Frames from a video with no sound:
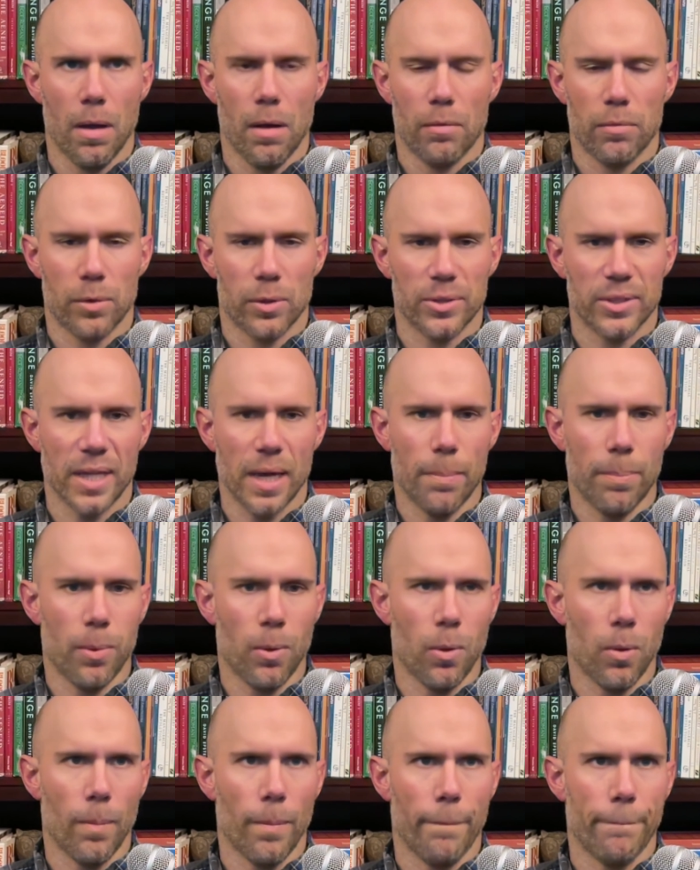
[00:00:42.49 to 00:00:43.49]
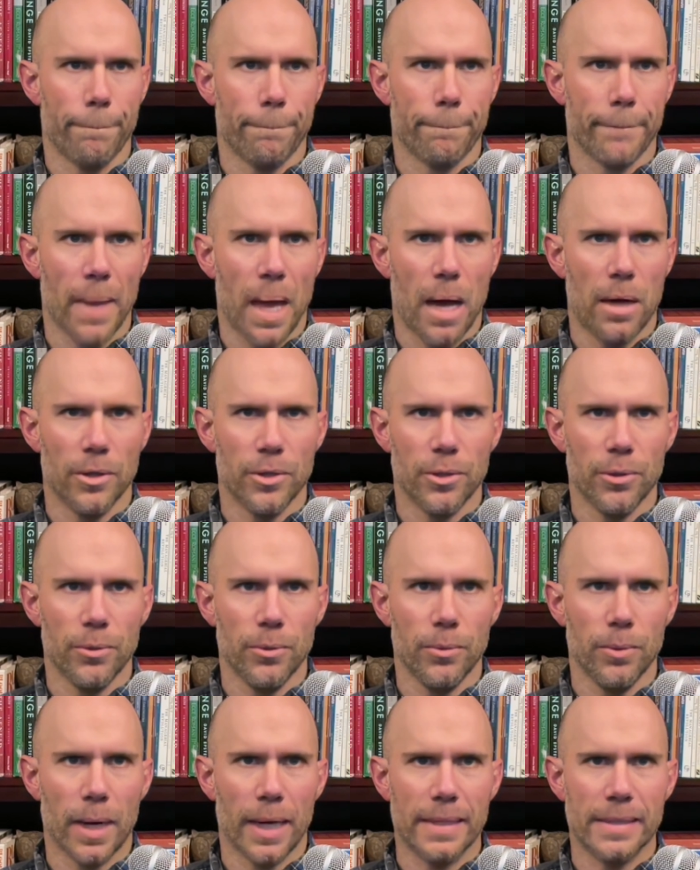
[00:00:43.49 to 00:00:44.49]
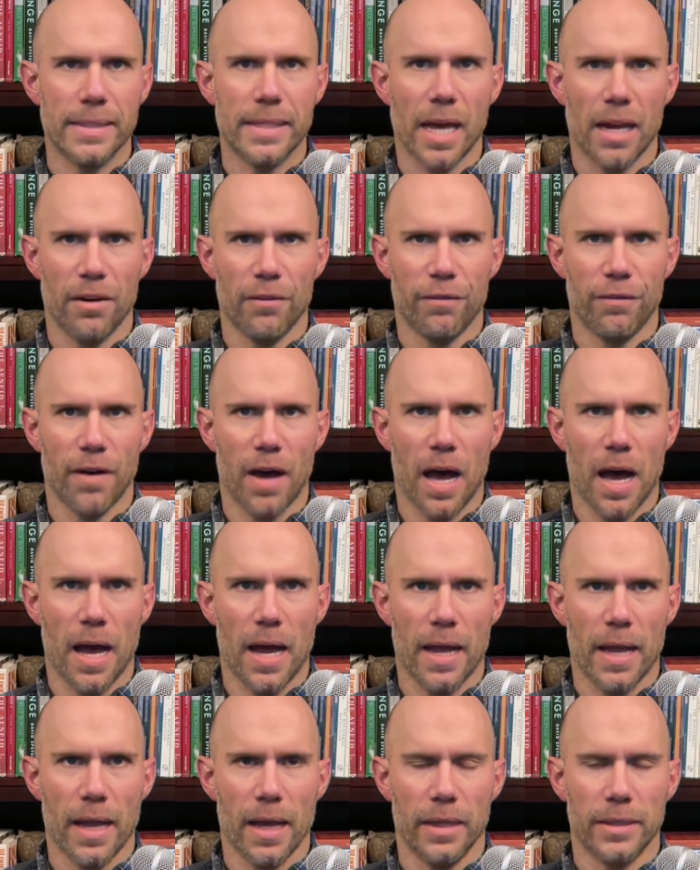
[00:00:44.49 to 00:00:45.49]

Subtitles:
For example, how do you identify